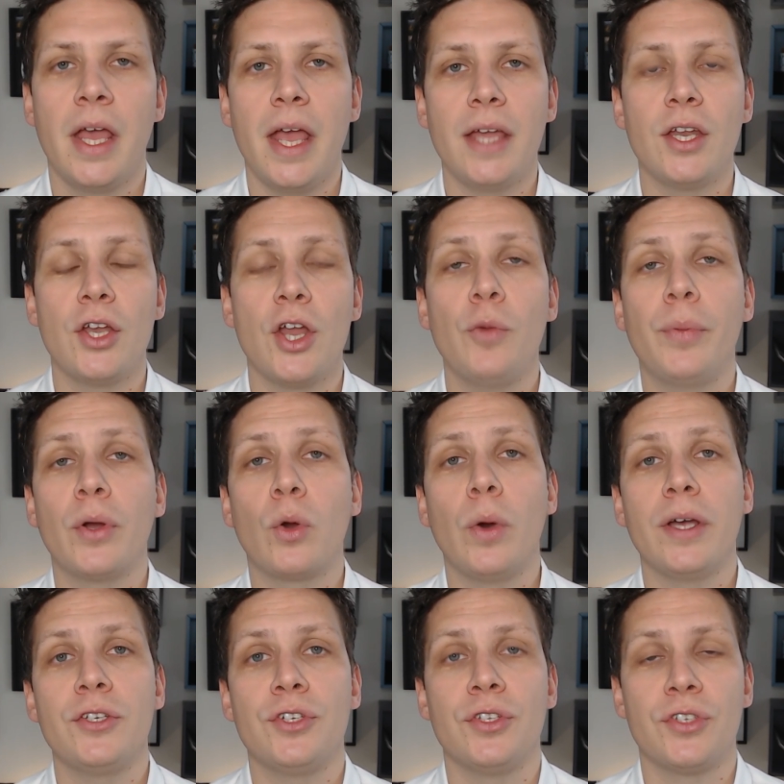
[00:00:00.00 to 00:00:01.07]
In an open
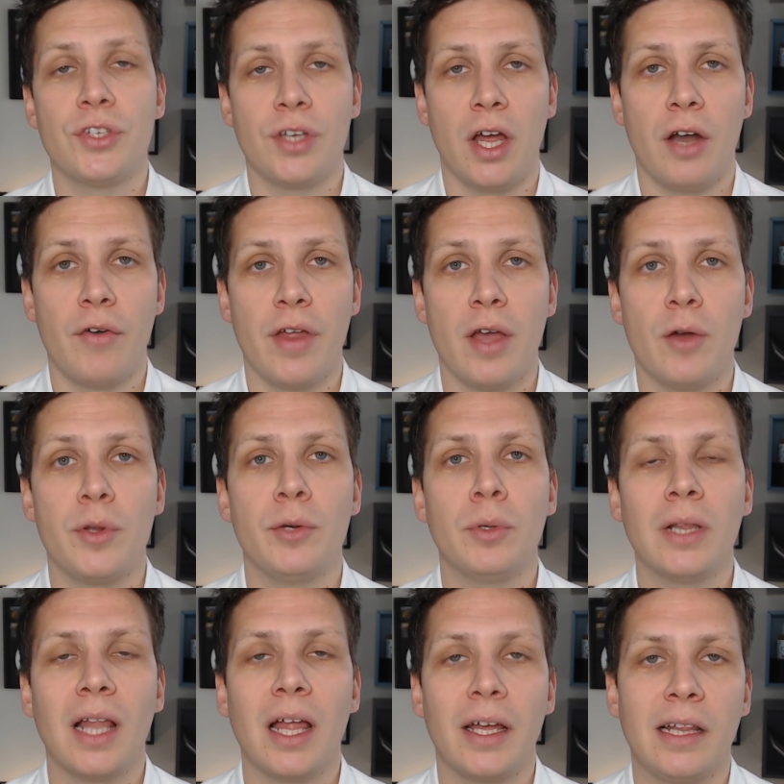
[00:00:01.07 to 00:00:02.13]
question scenario, you will
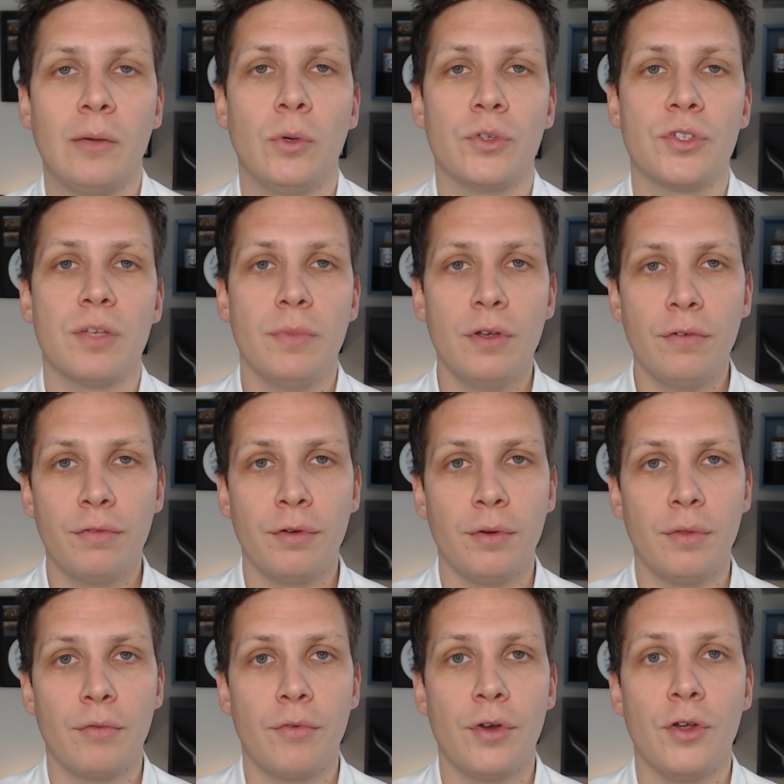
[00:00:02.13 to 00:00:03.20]
likely want to move through
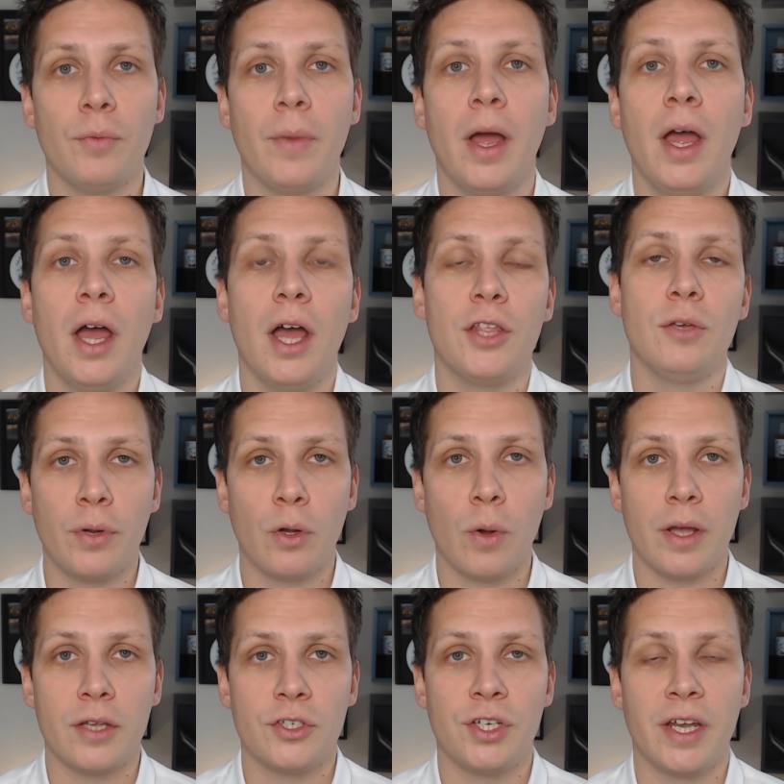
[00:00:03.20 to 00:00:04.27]
the room and use
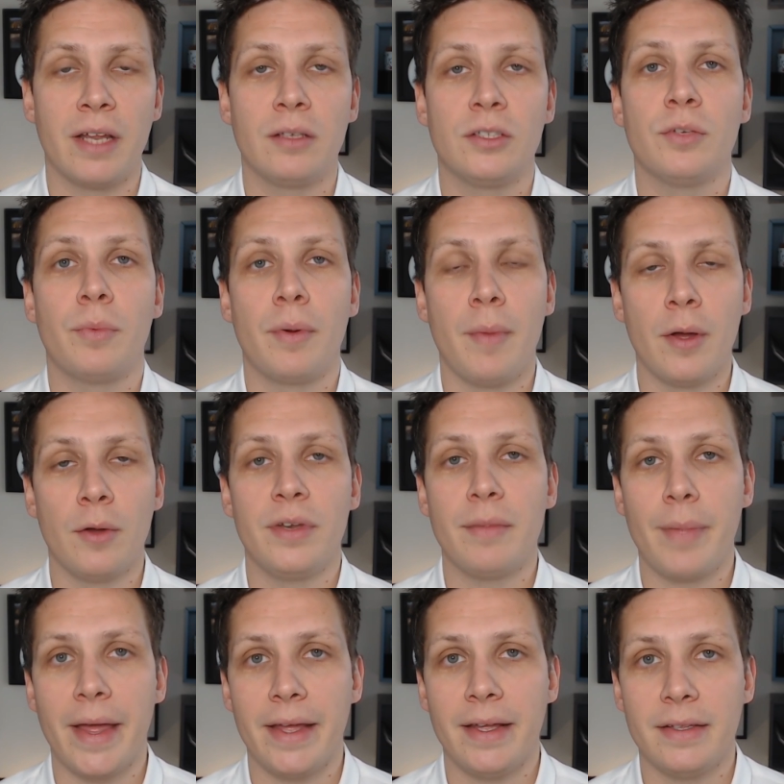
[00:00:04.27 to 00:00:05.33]
questioning to promote
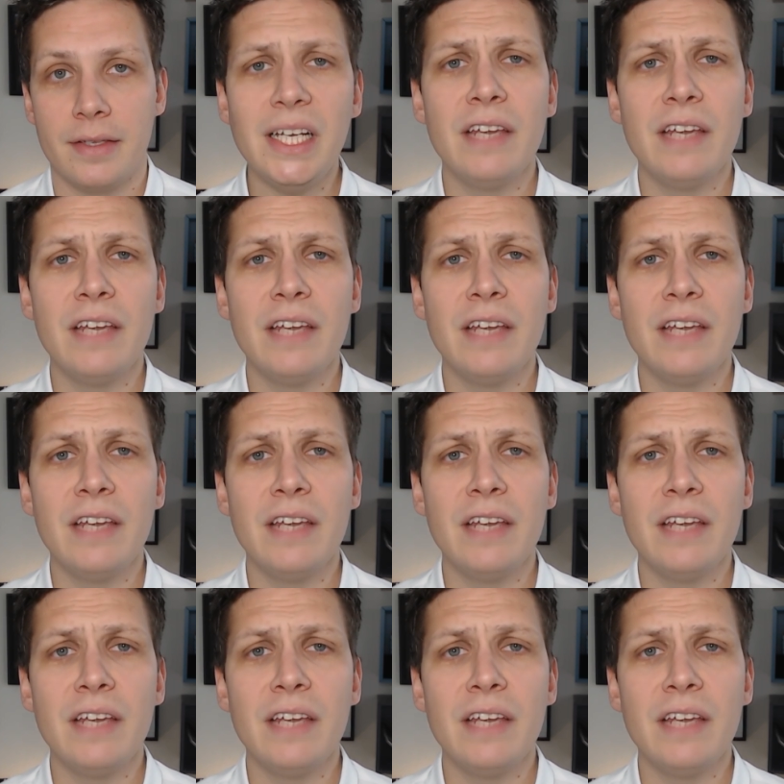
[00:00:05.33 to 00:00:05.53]
debate.